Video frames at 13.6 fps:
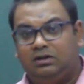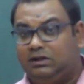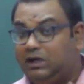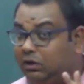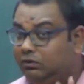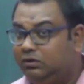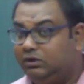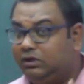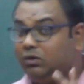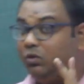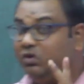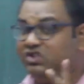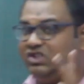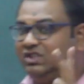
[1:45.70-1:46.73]
Now the
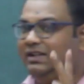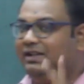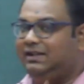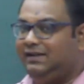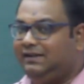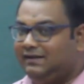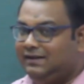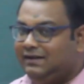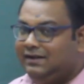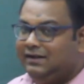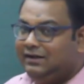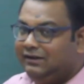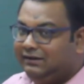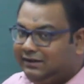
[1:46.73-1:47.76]
question here is,
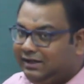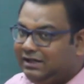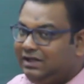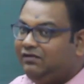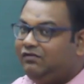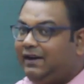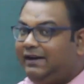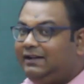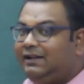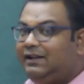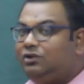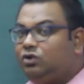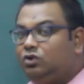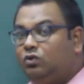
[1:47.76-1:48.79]
sir, if I
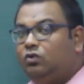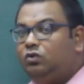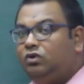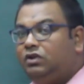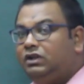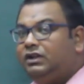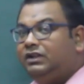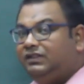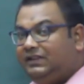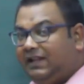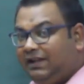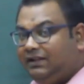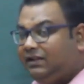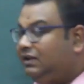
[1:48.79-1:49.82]
take 2,
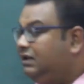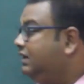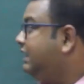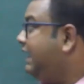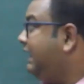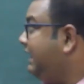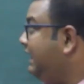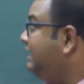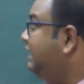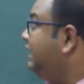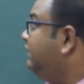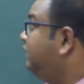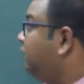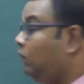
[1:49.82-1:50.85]
then can I
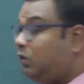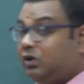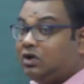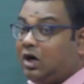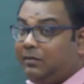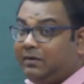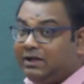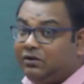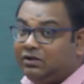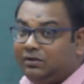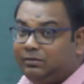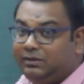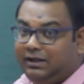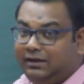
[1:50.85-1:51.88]
get 4 common
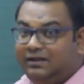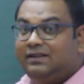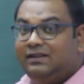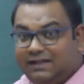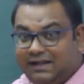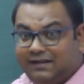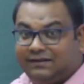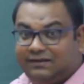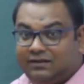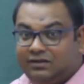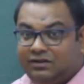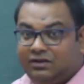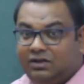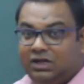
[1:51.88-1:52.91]
out of there?
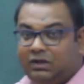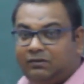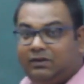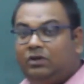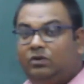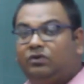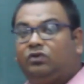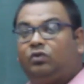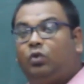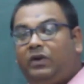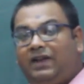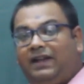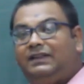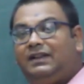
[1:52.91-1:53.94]
Yes. When you
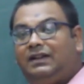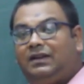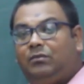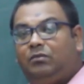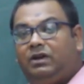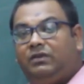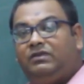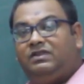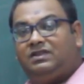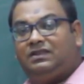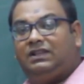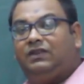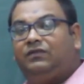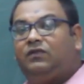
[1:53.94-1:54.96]
square the number which
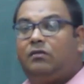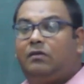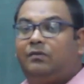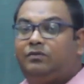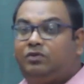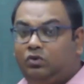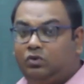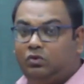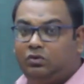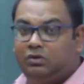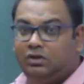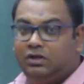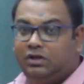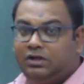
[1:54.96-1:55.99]
is in the form of
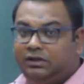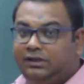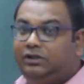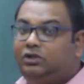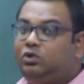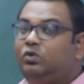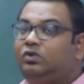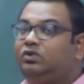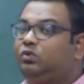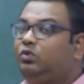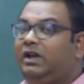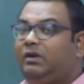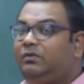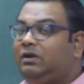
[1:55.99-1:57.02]
2, then 2
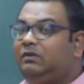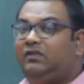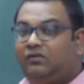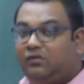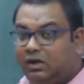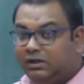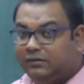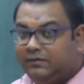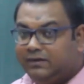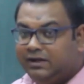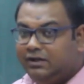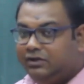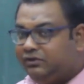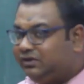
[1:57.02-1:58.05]
square will be 4.
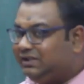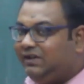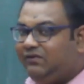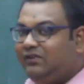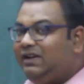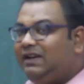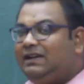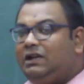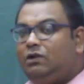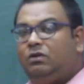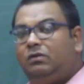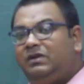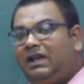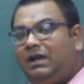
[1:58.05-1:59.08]
So definitely
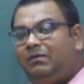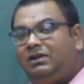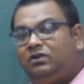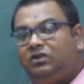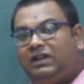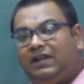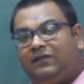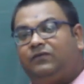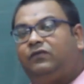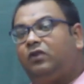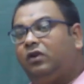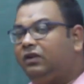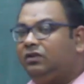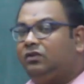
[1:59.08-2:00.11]
you will be able to take
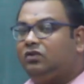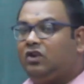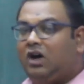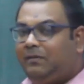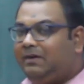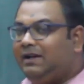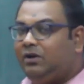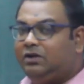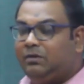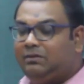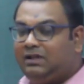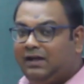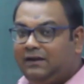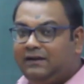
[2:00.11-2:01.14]
4 common out
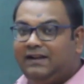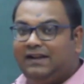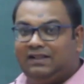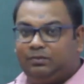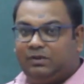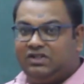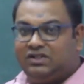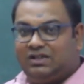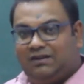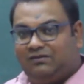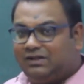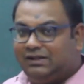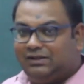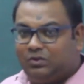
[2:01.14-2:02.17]
of the expression
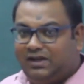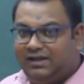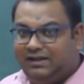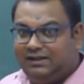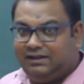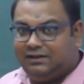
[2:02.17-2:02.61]
after squaring